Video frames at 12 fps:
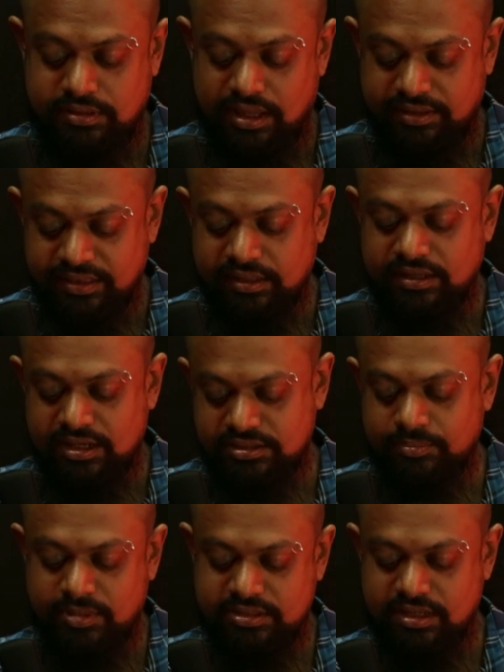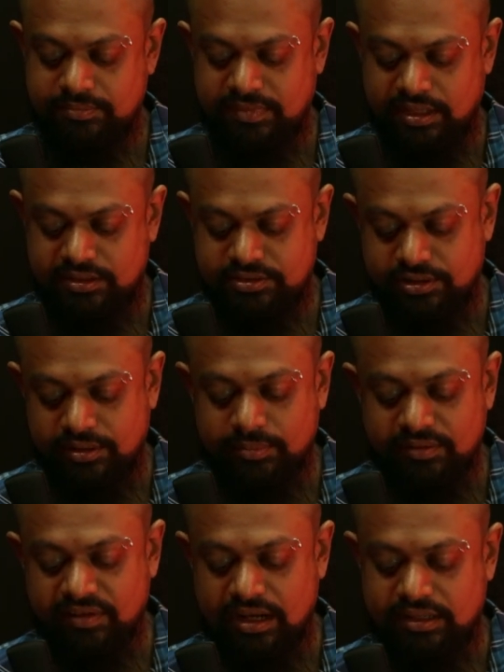i think touched upon something
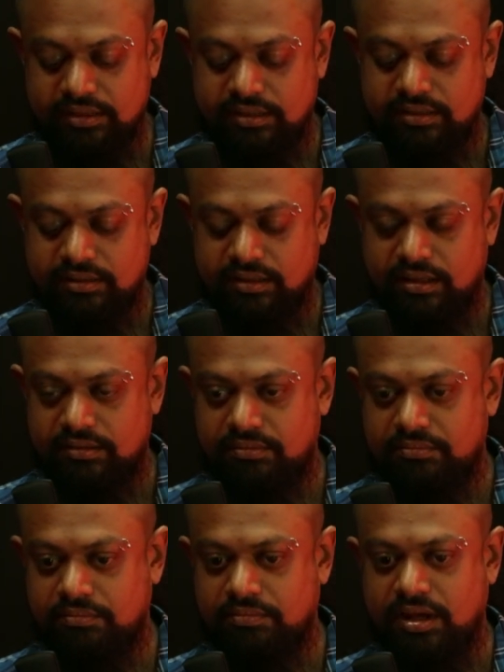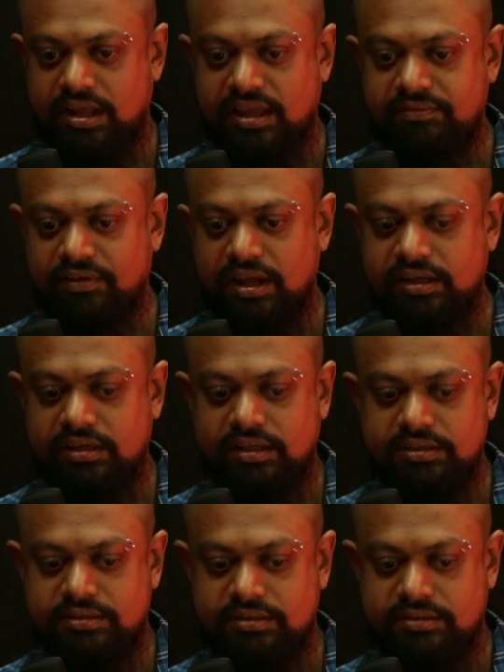extremely valid what i find
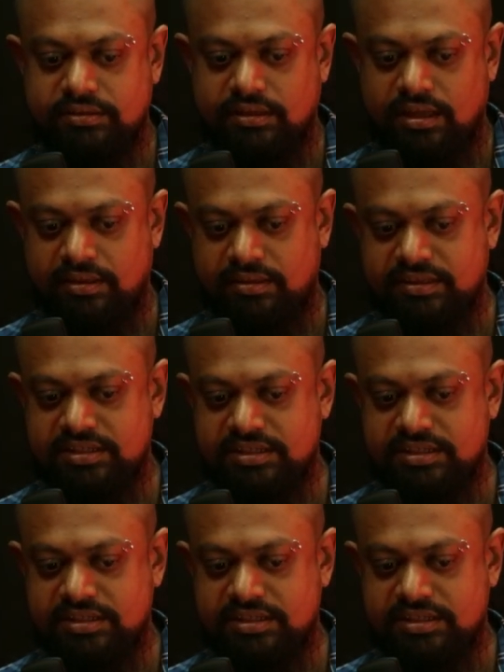is I, and this in